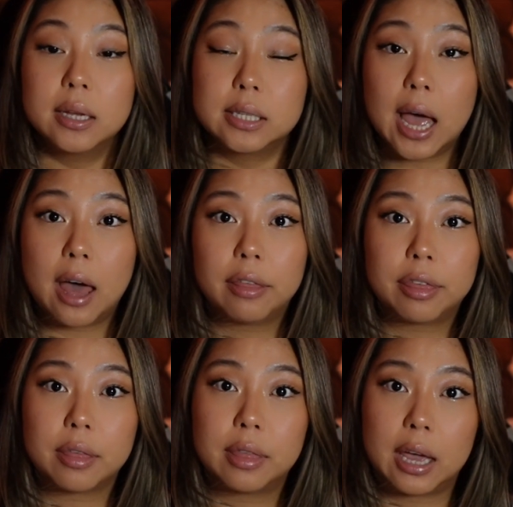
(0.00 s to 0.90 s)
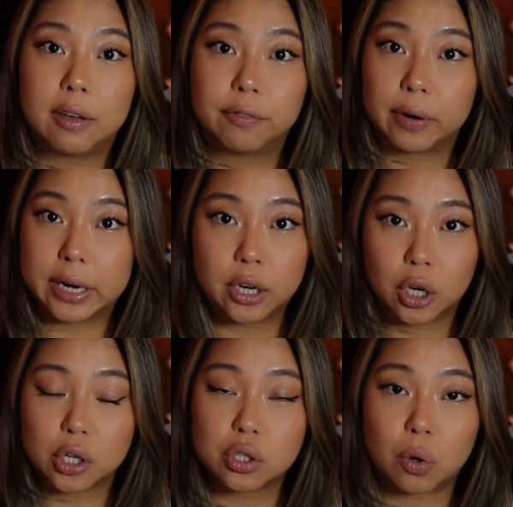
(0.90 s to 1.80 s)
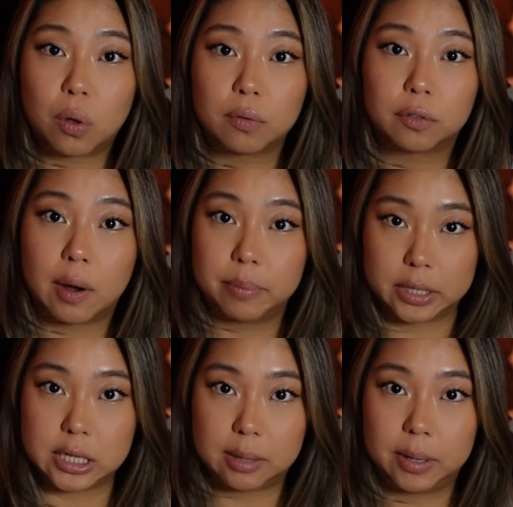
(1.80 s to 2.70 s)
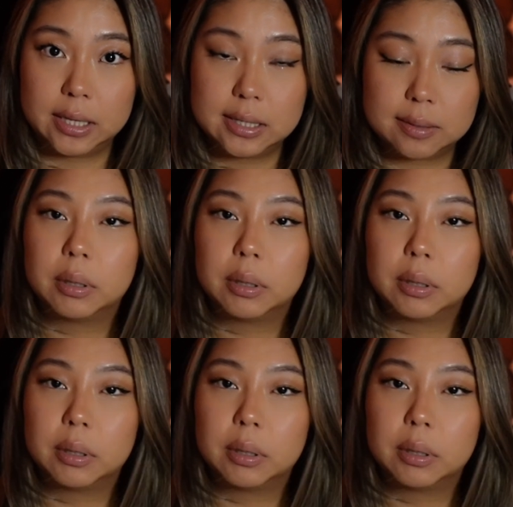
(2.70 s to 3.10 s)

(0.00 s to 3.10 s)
death they freed her soul from the demons.